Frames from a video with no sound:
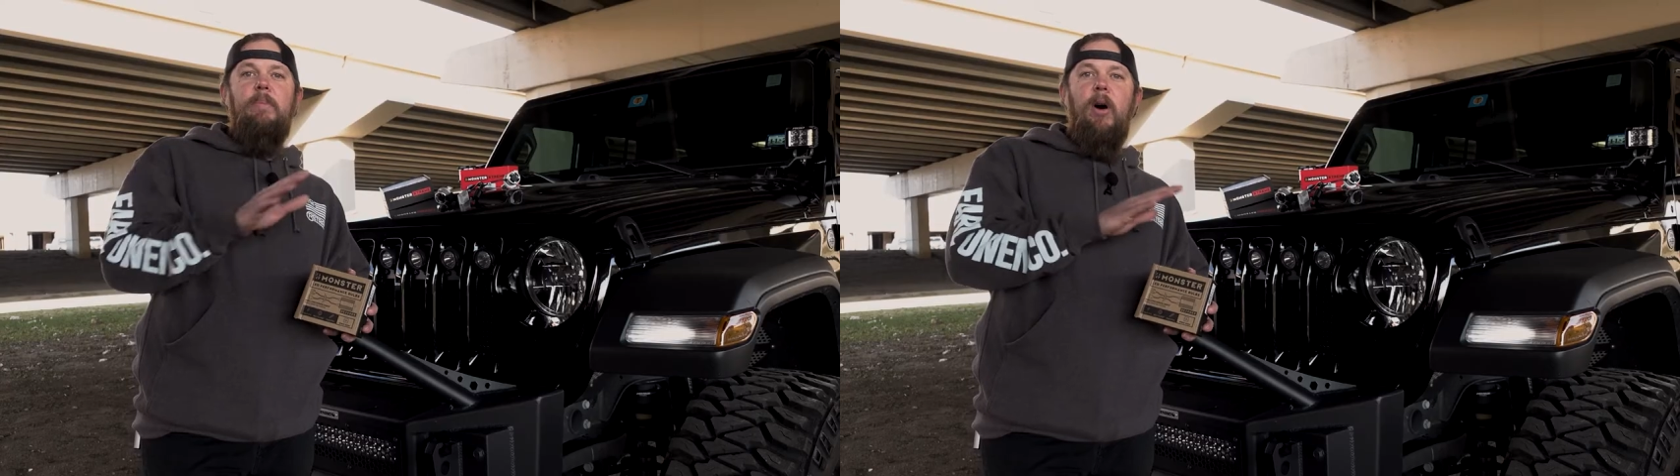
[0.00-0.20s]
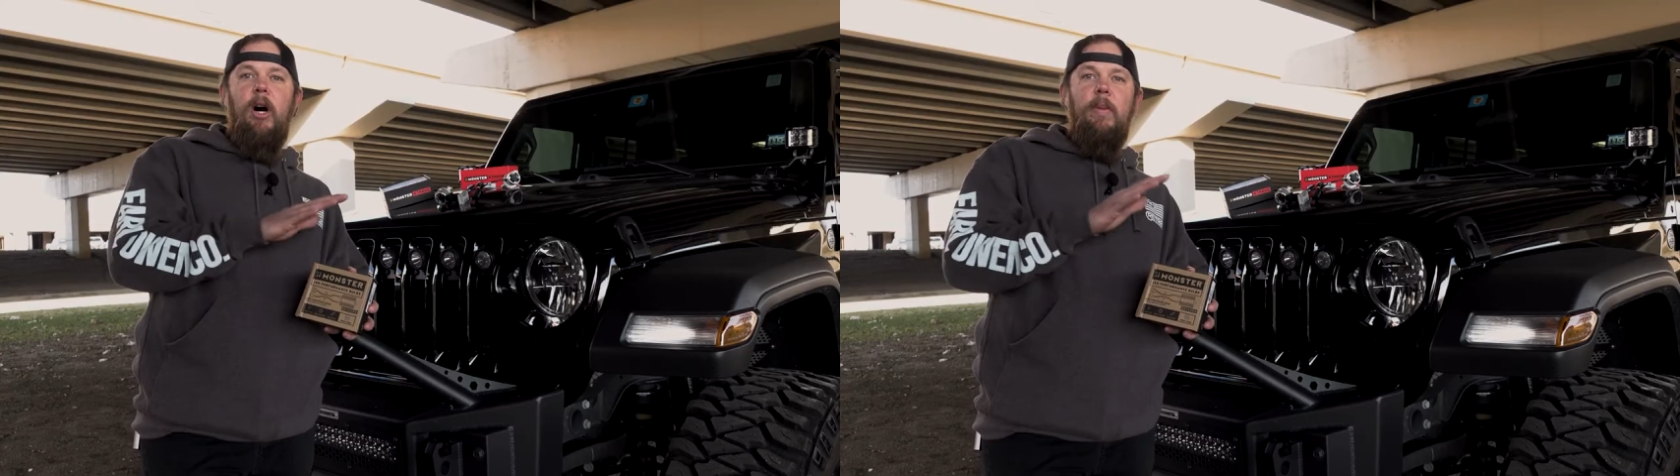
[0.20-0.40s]

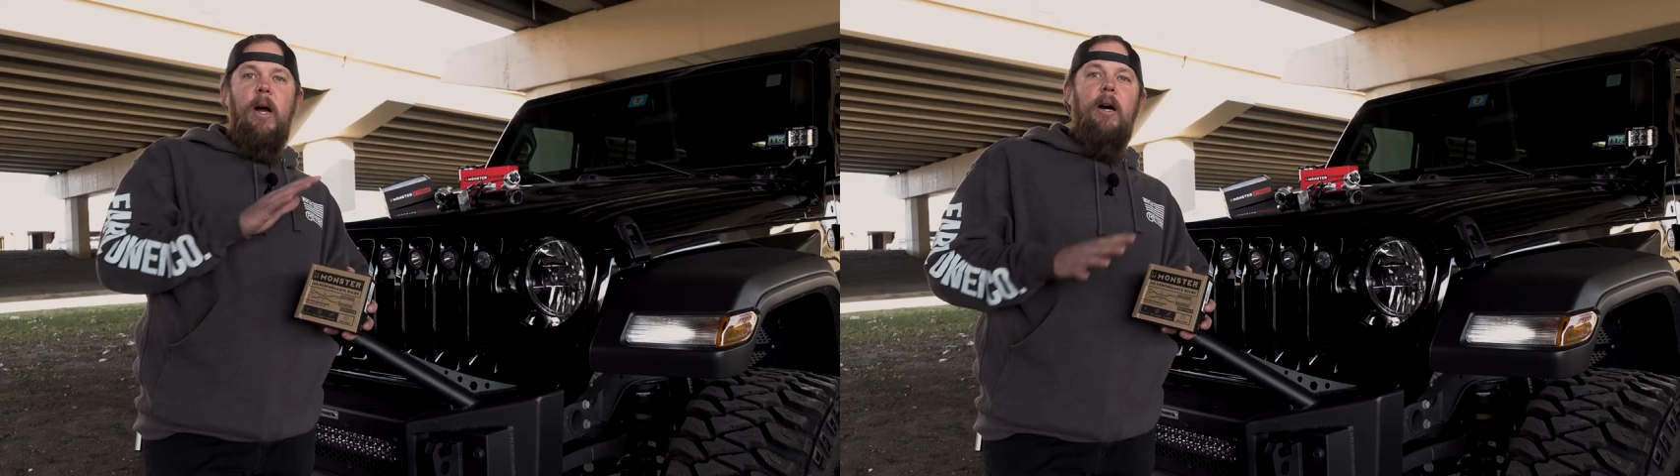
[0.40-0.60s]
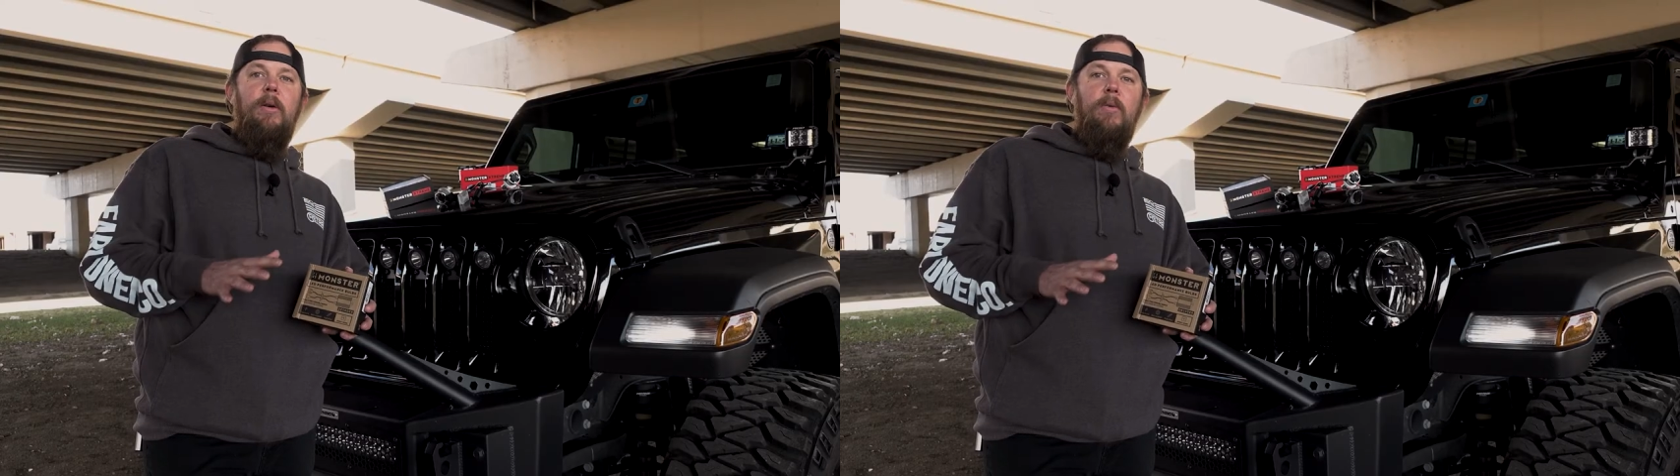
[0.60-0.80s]
bulb
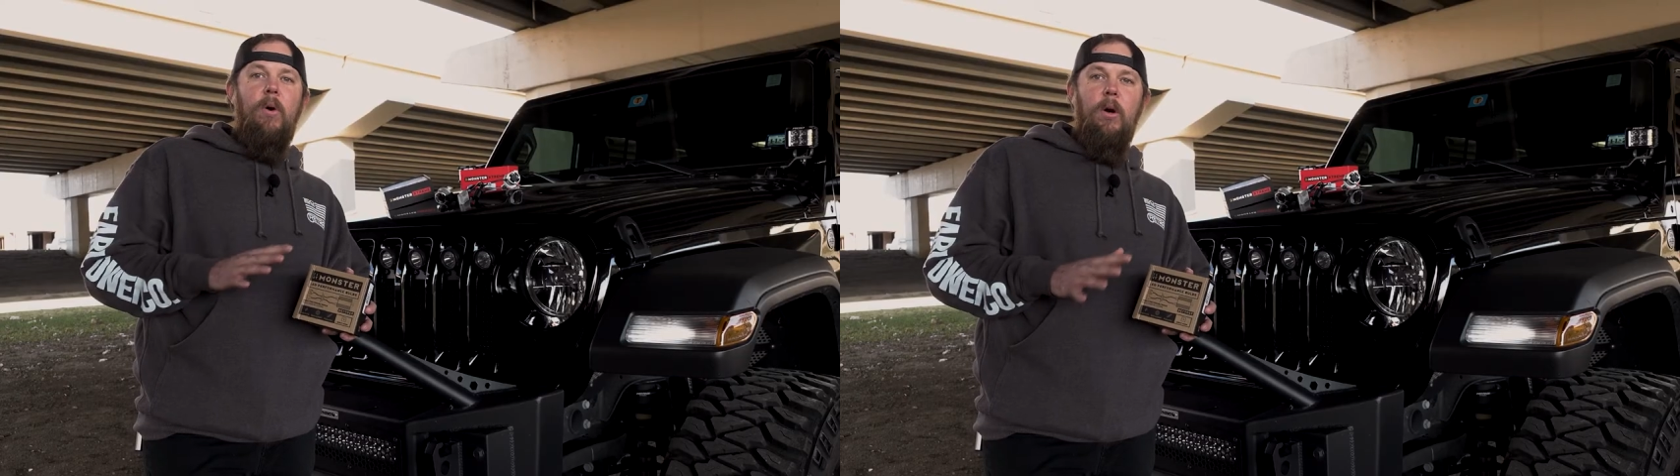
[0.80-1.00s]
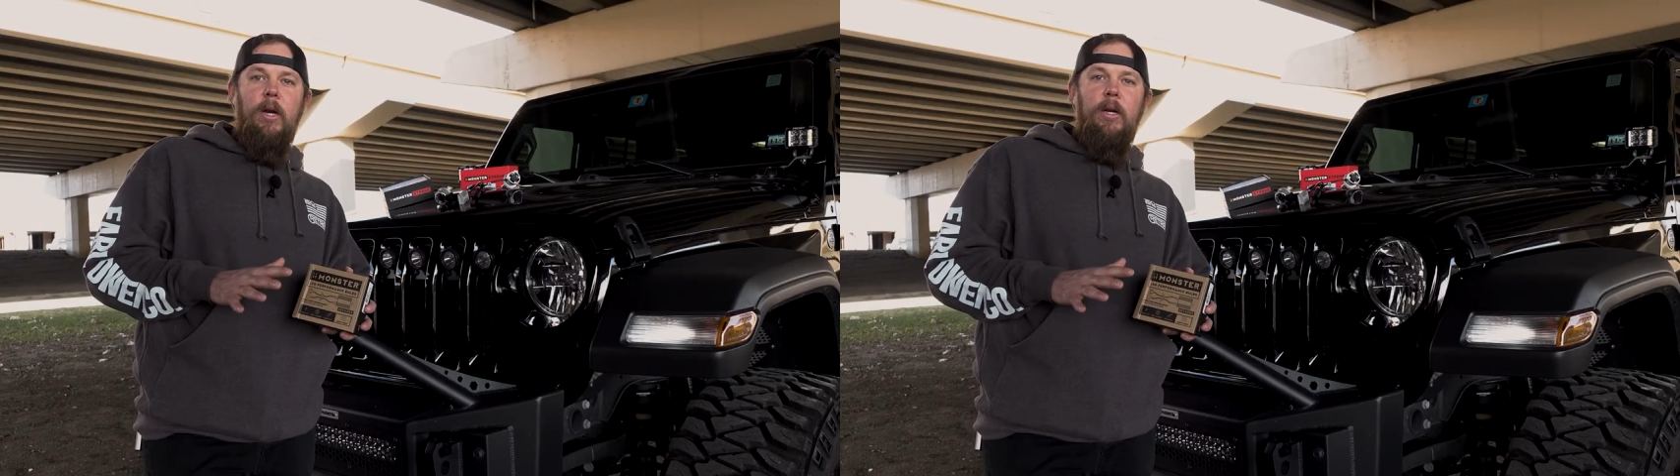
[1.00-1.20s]
out
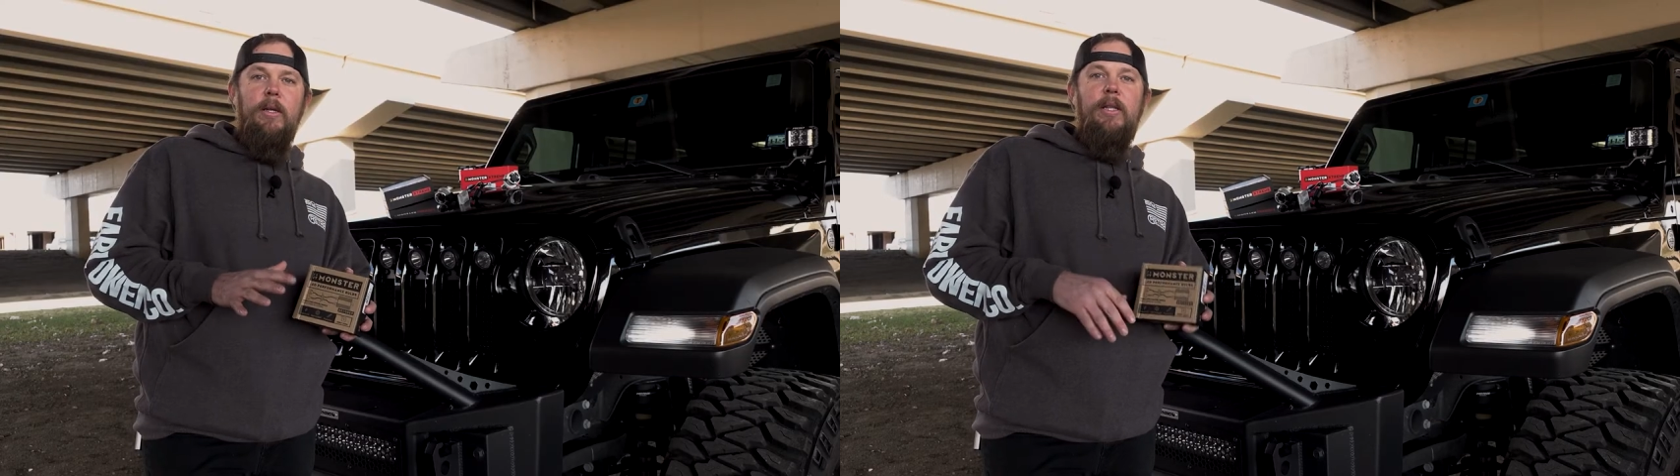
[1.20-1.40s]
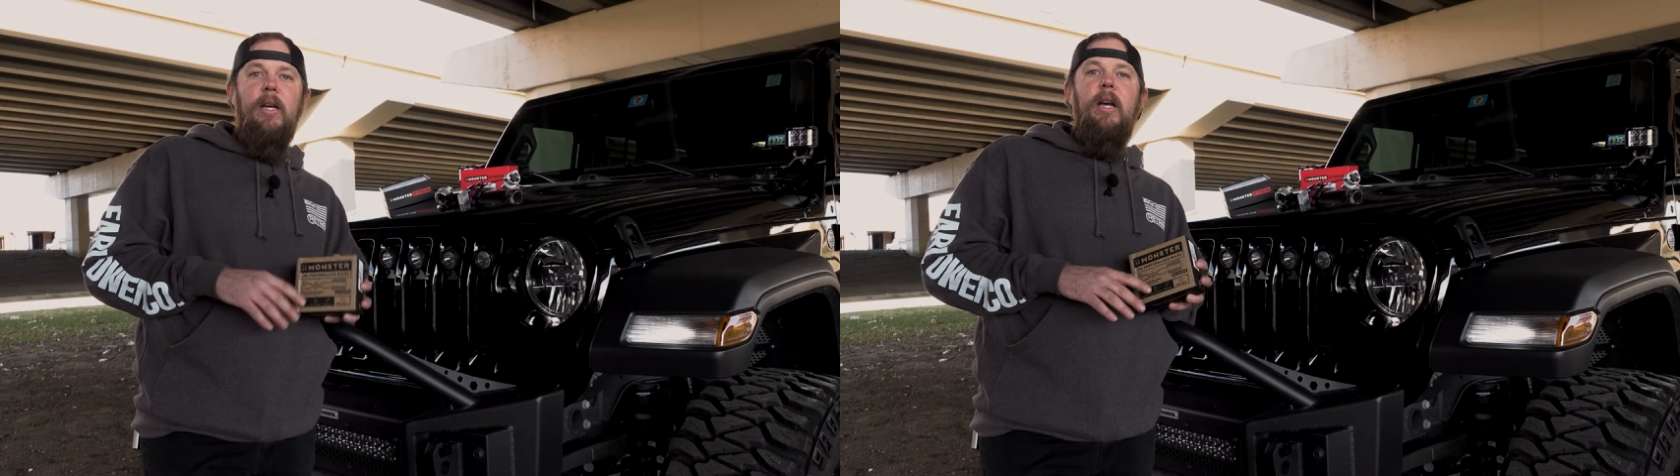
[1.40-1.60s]

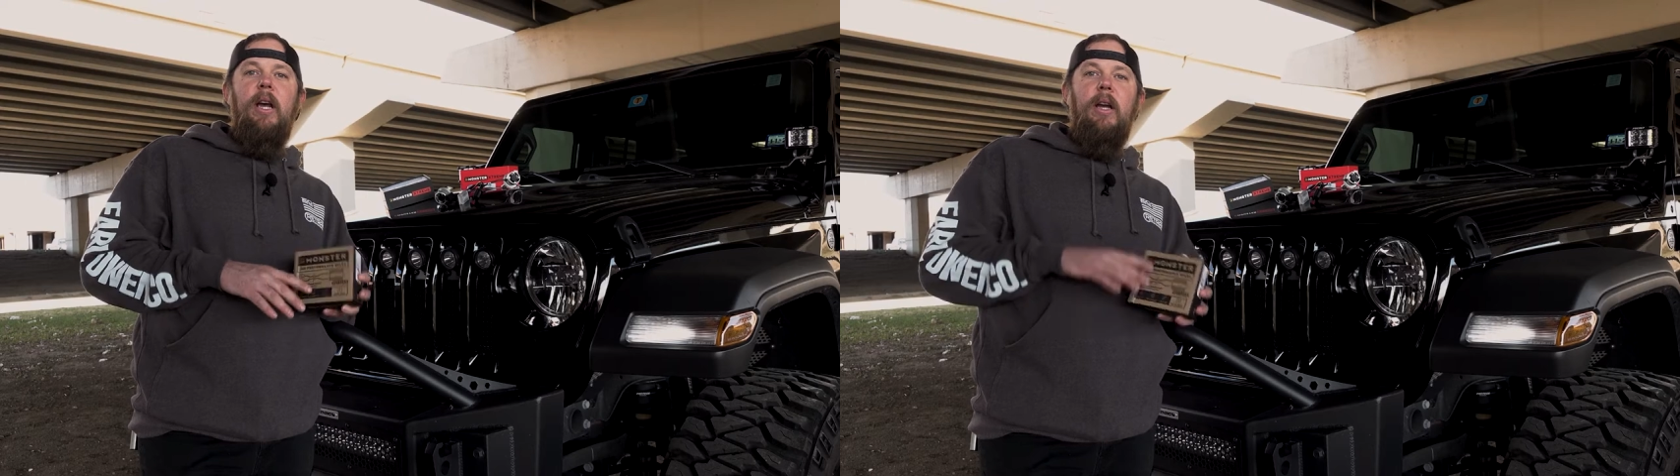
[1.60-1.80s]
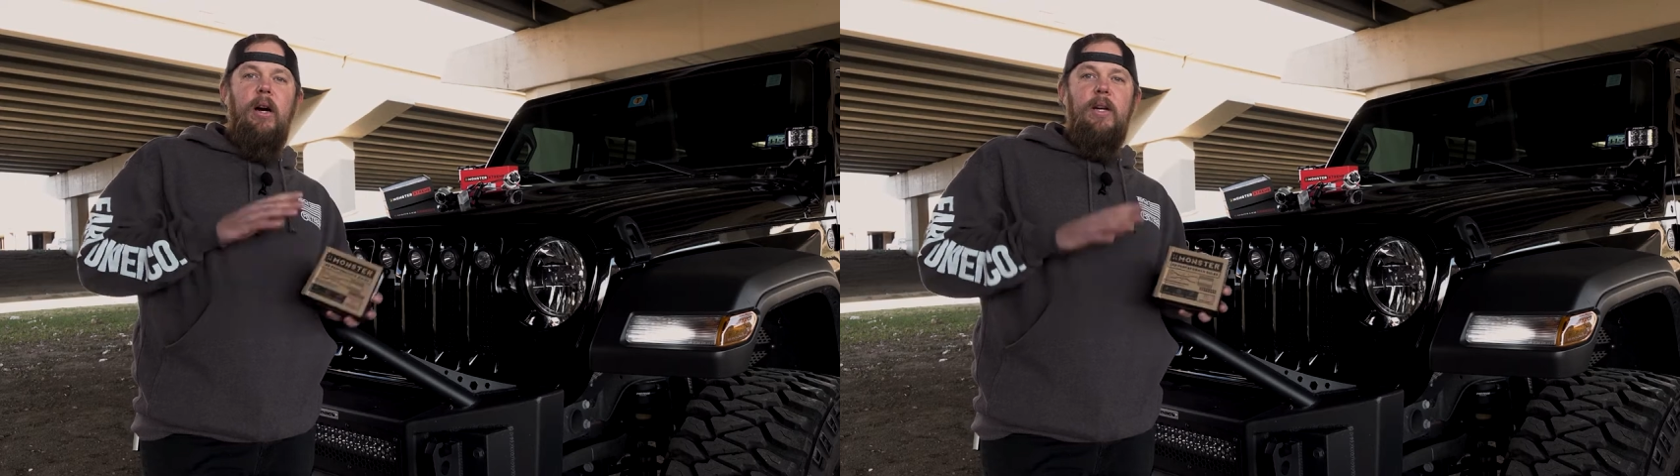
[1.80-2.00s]
warnings,
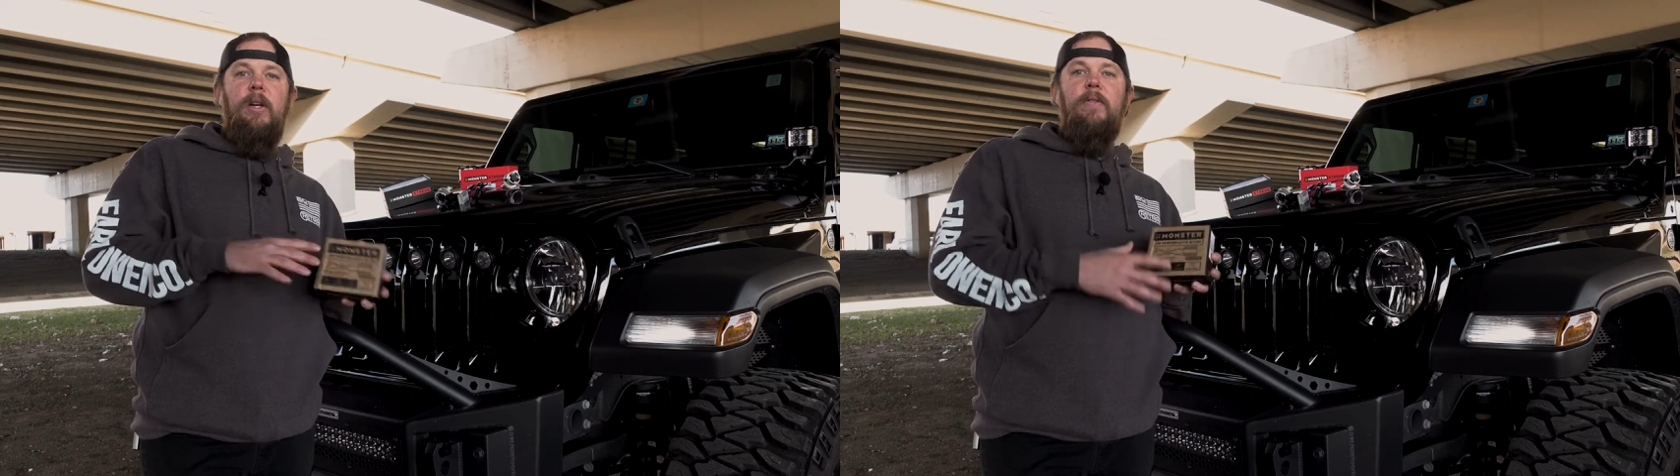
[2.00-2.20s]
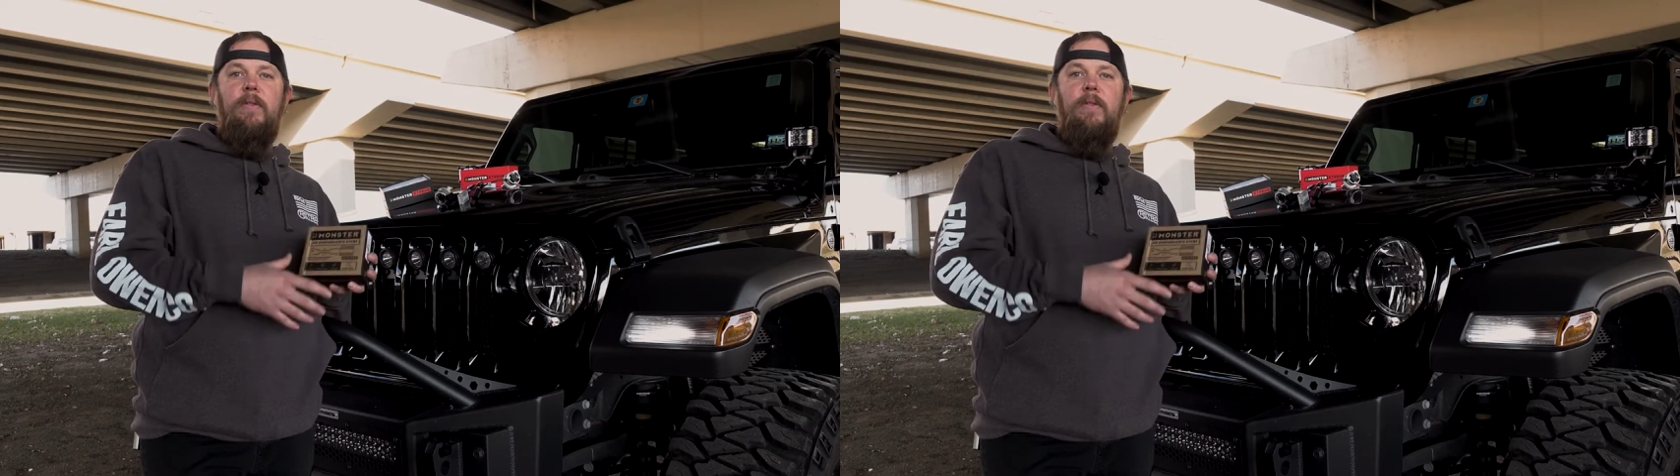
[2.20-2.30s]
and also